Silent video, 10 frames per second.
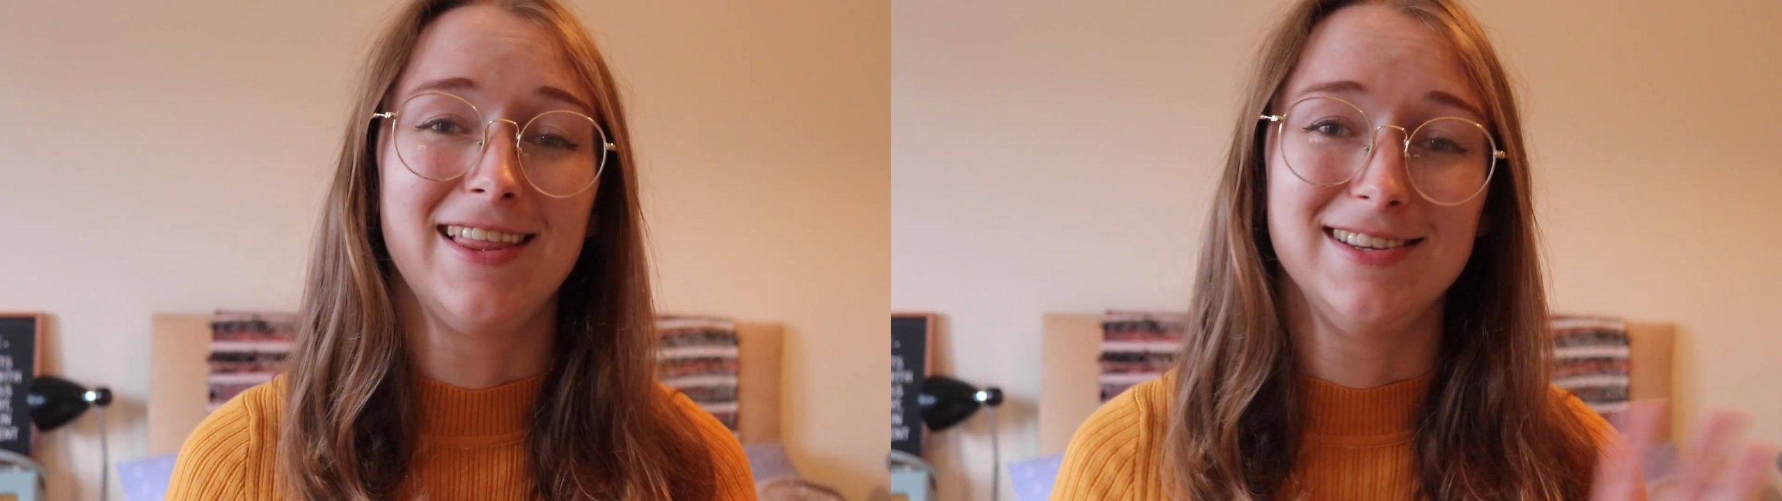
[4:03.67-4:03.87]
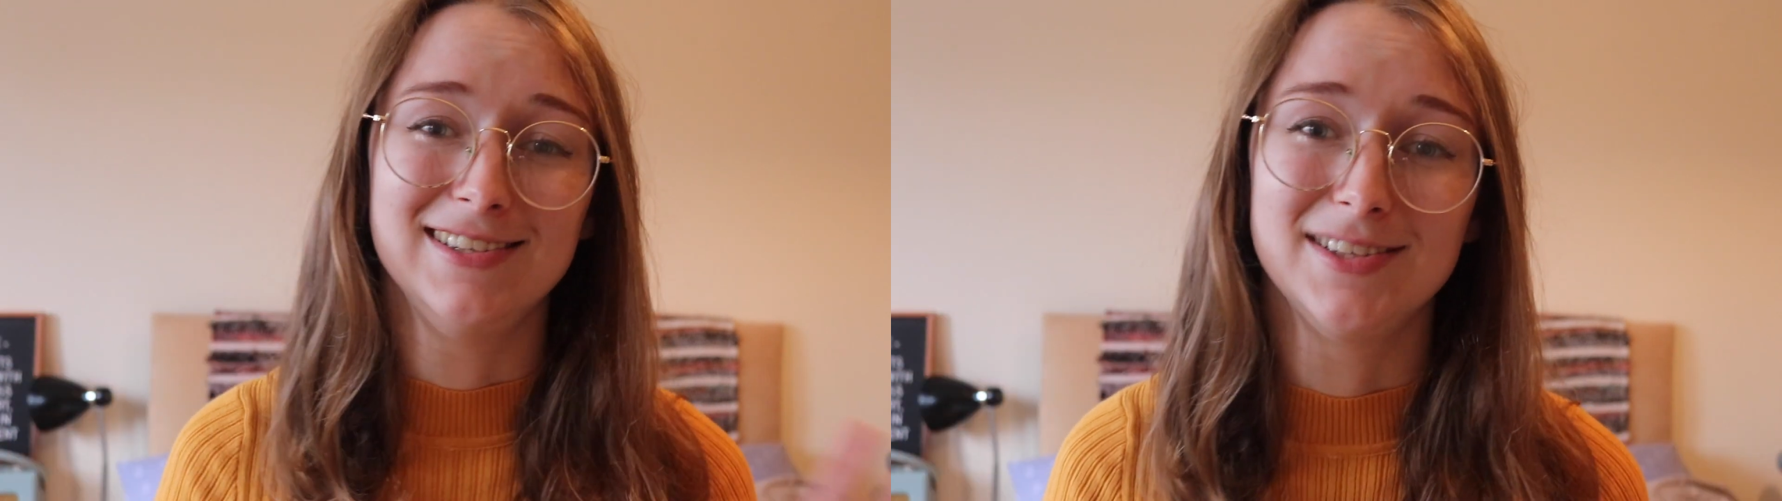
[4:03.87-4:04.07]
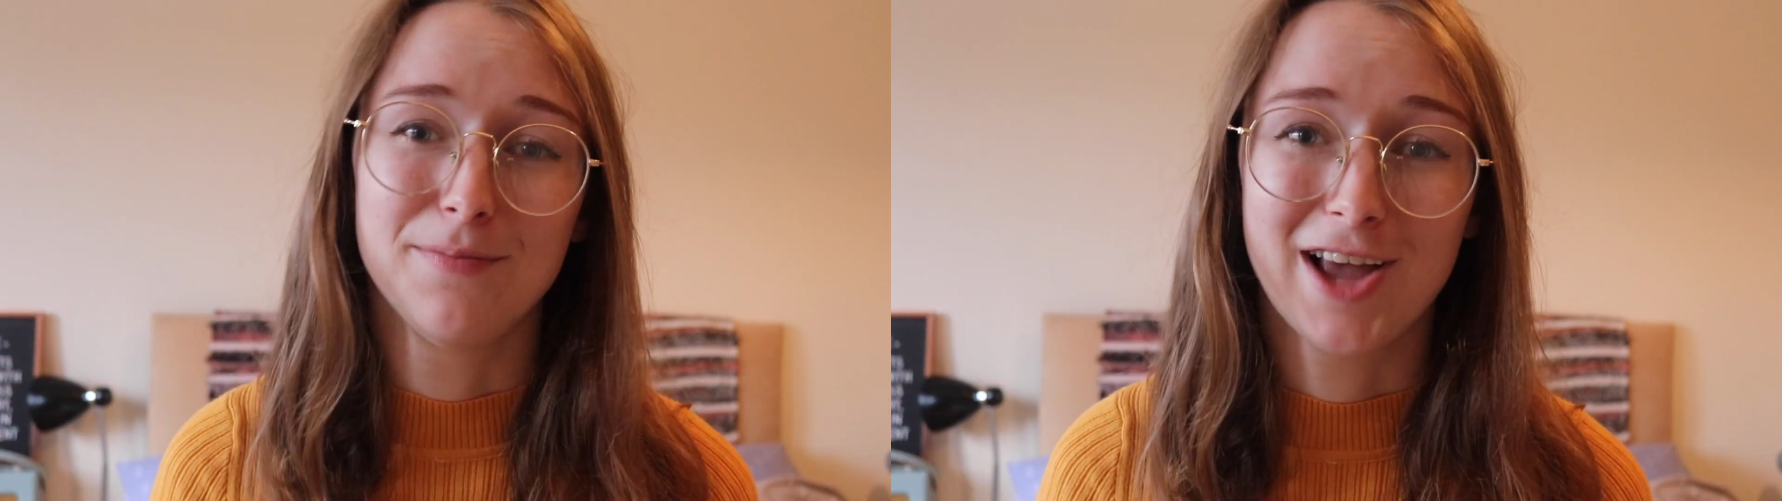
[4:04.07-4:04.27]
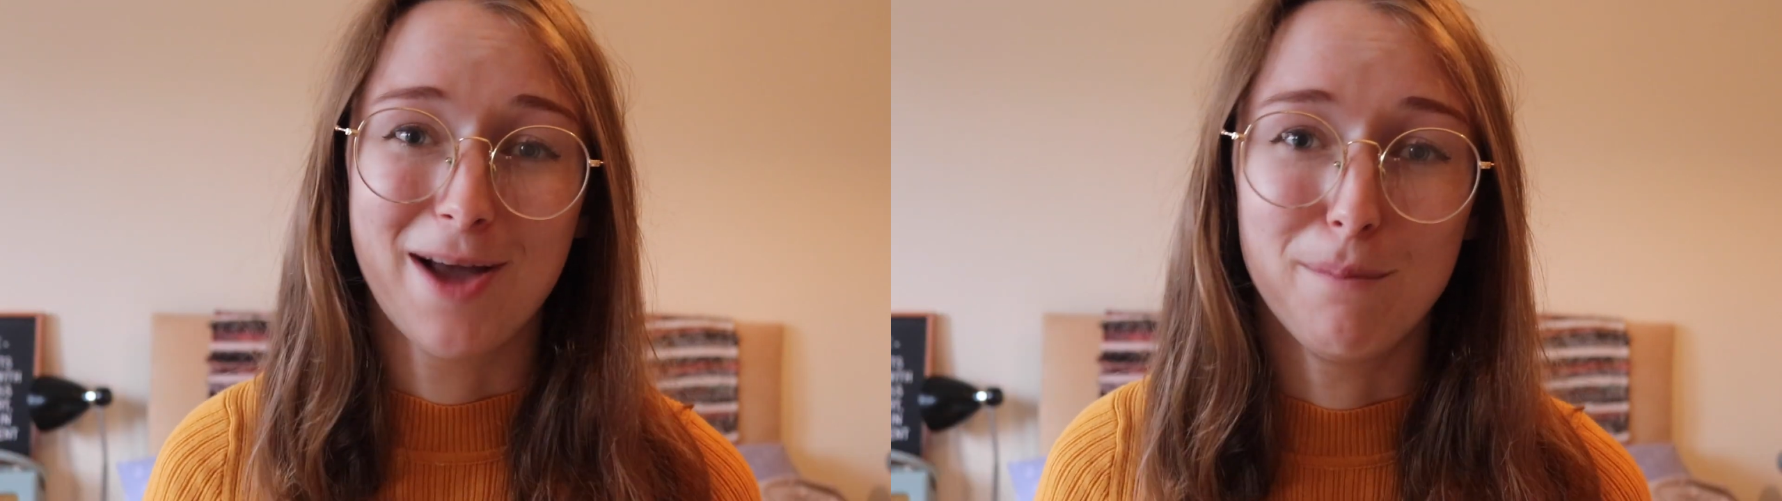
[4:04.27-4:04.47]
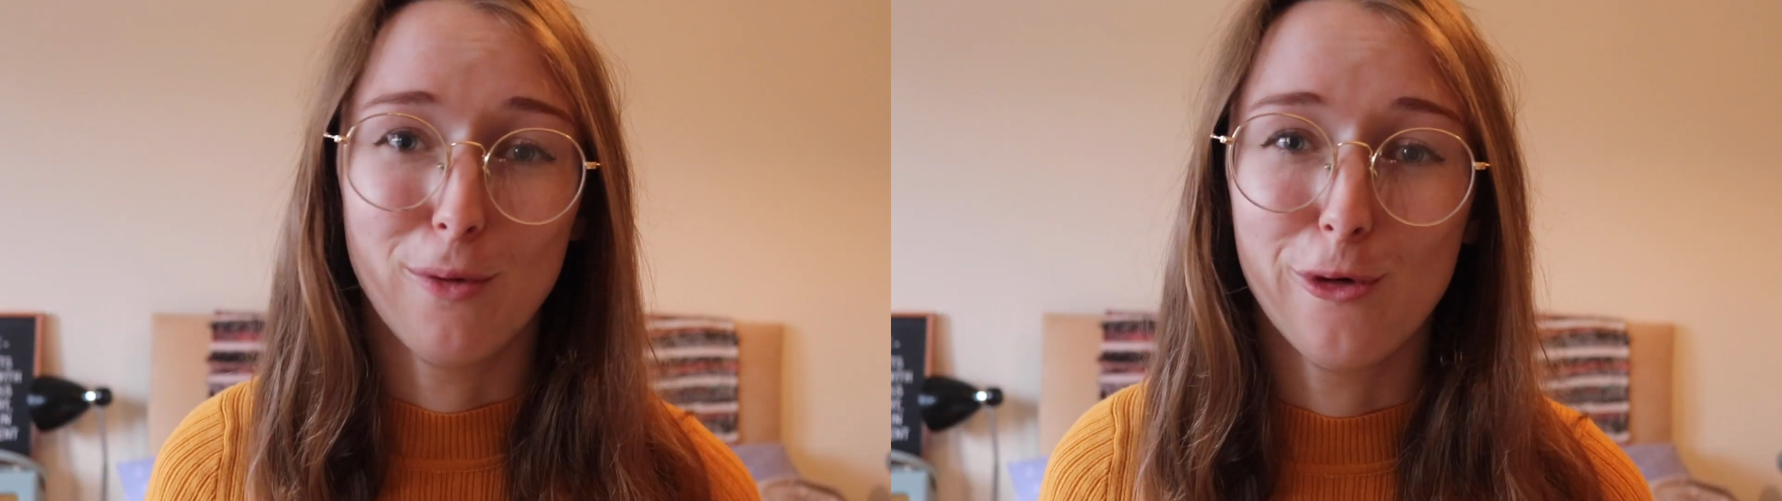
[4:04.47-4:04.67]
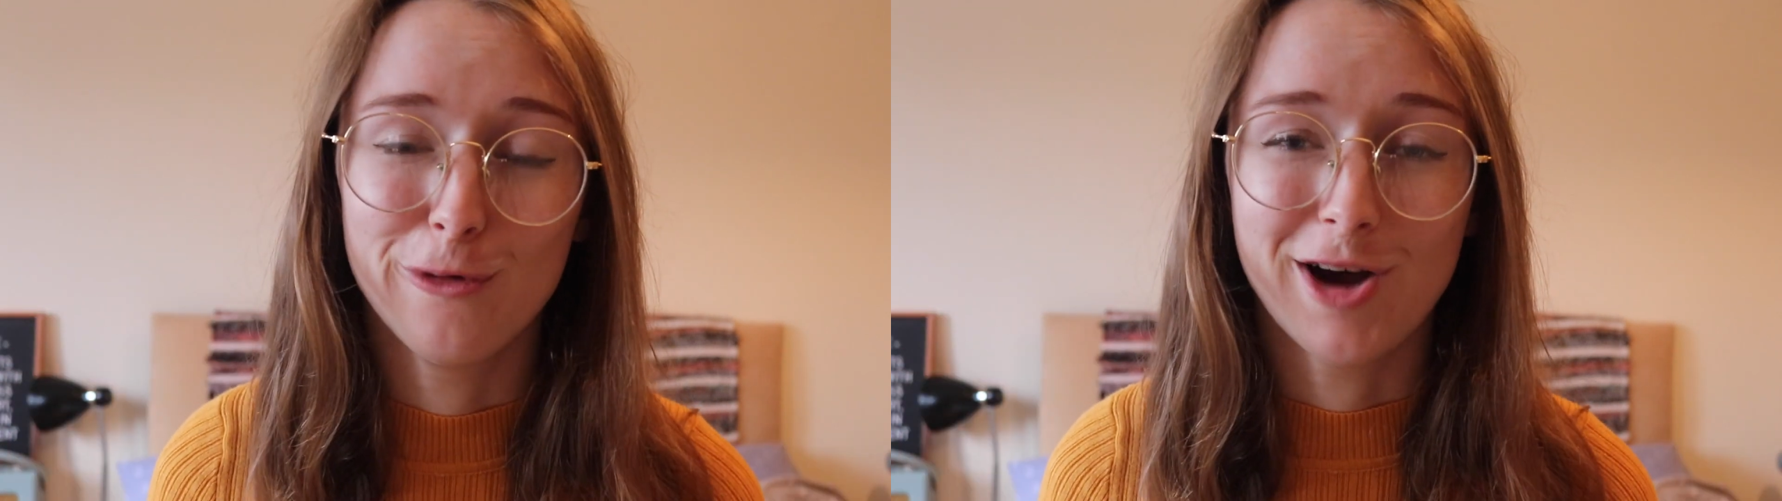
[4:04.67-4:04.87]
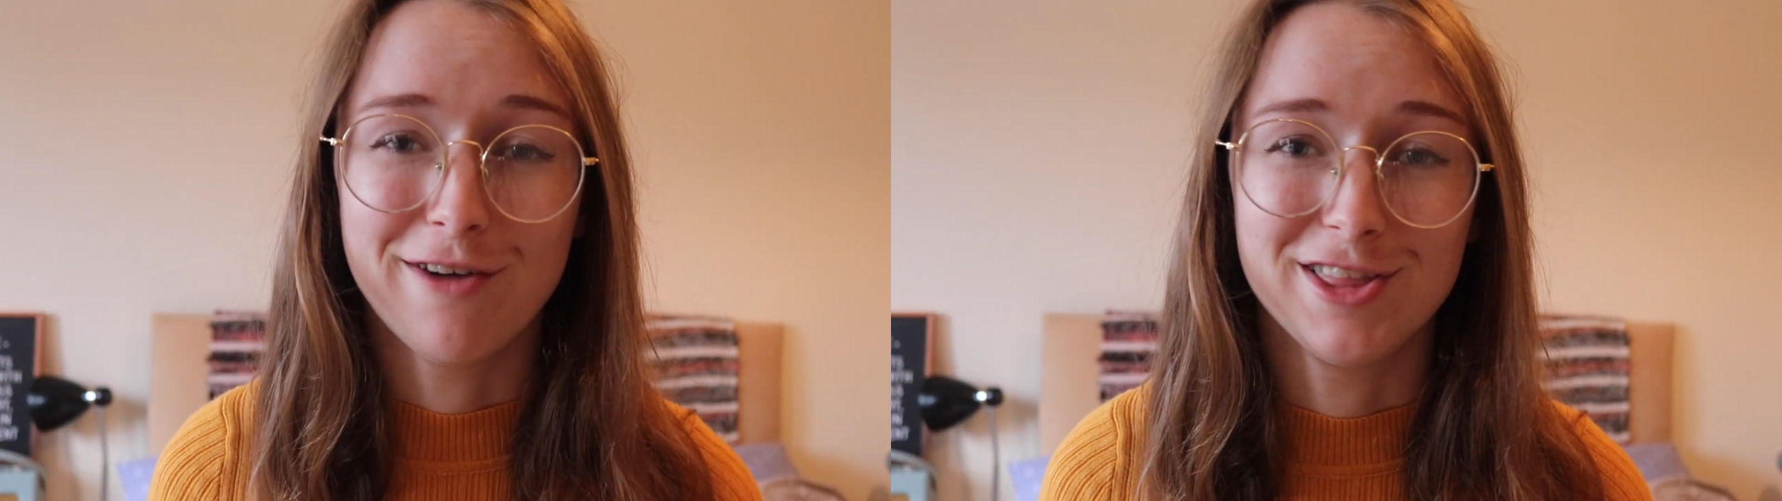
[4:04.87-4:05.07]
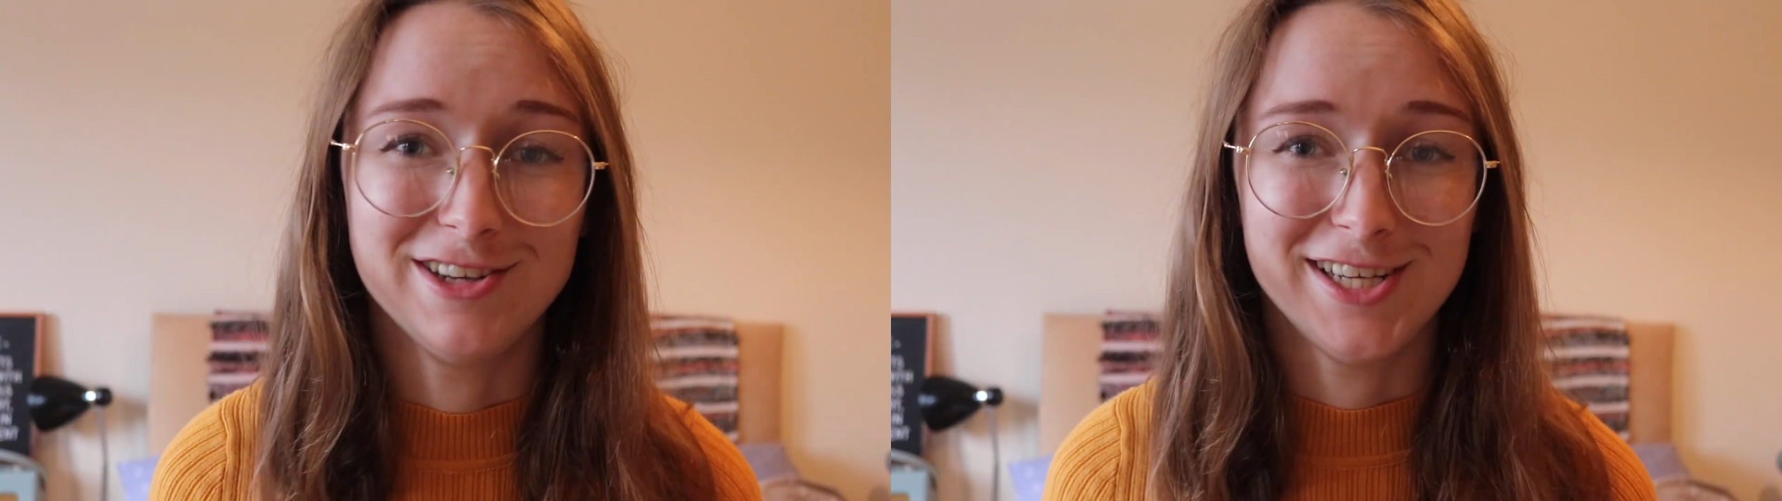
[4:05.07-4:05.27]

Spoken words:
and this is something I bought rather than